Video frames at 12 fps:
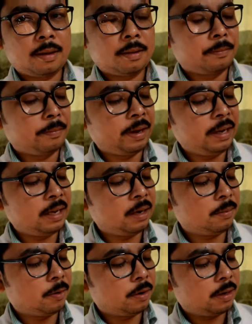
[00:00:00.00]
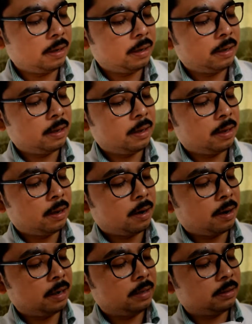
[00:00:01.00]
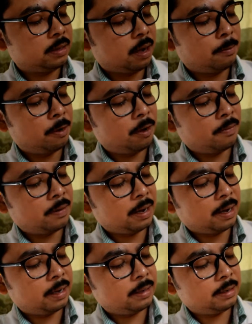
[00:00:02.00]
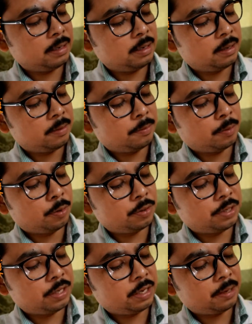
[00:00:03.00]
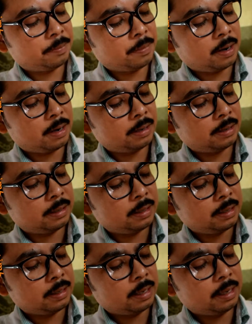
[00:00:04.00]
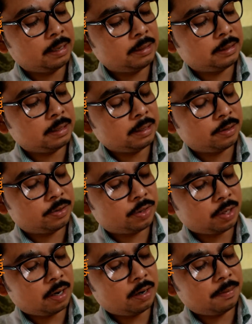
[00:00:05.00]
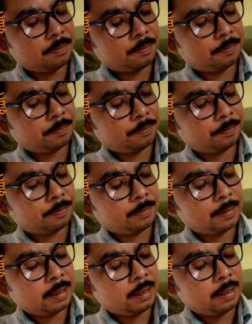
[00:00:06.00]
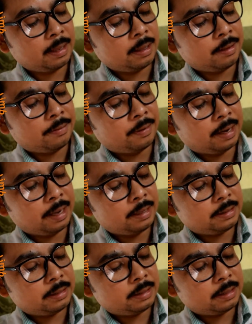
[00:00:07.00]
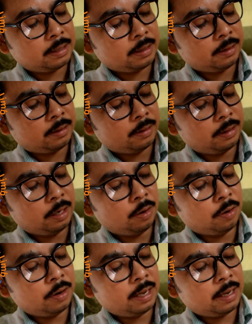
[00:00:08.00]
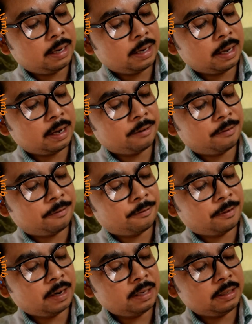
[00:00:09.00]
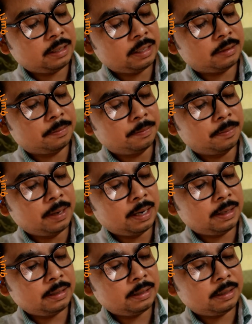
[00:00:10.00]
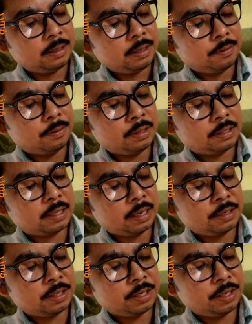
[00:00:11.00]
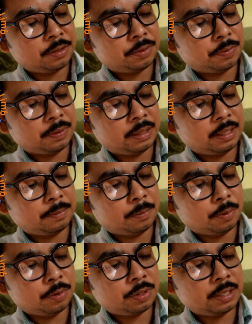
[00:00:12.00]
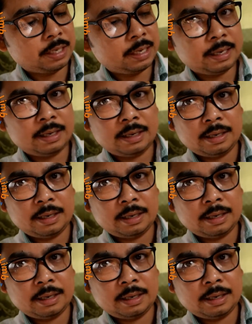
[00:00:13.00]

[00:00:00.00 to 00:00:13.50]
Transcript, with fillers: medial border on its above and posterior part is sharp, whereas the lower and front is blunt, which continues with the posterior